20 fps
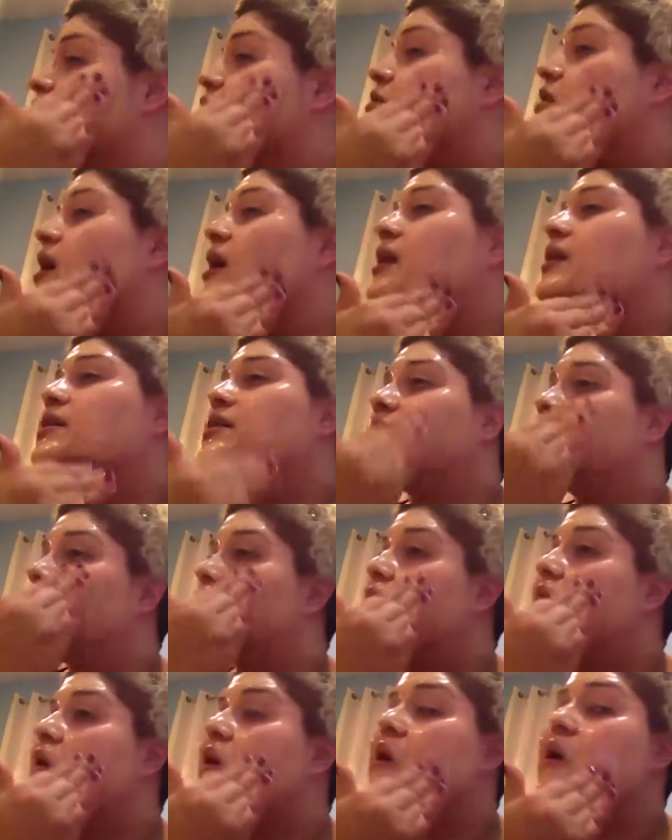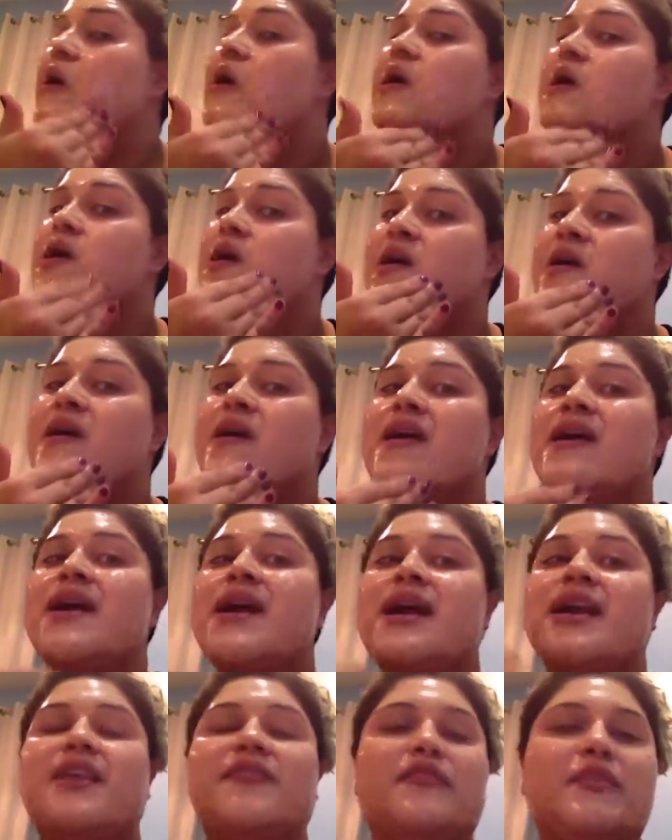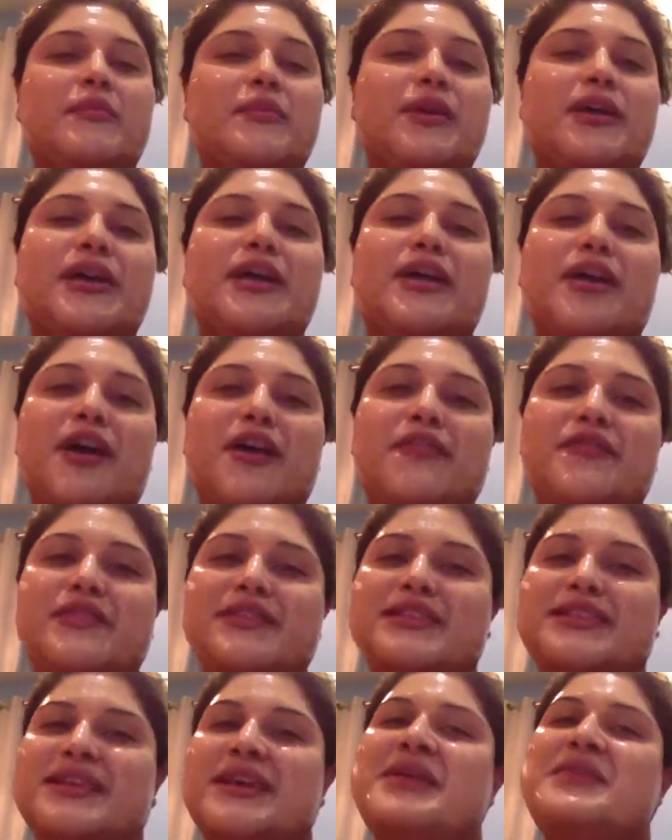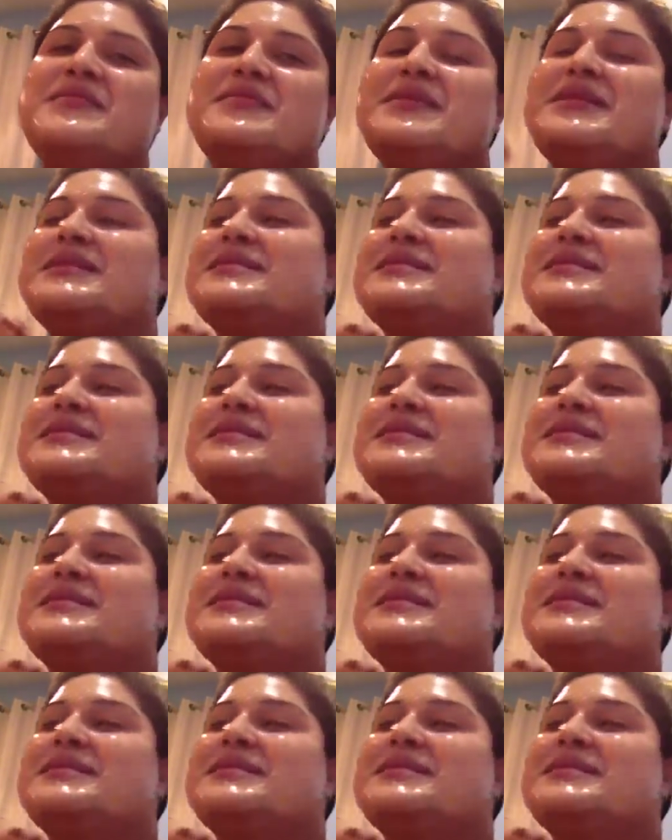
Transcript: I use like a blow dryer to it. And if I'm looking